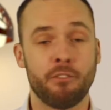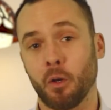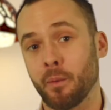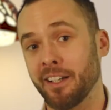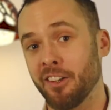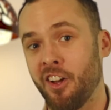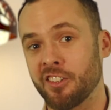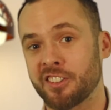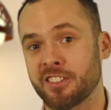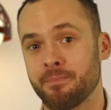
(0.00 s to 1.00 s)
following a
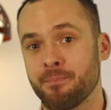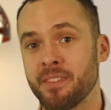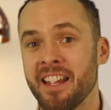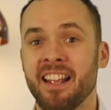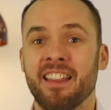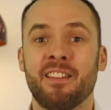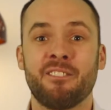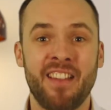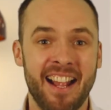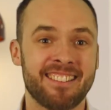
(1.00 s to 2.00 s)
loss. The
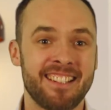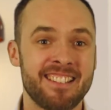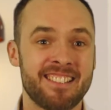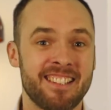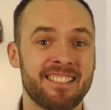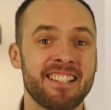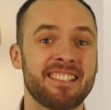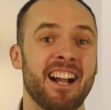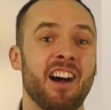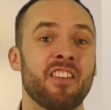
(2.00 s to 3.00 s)
fact is that this
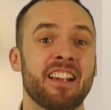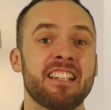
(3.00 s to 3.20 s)
cover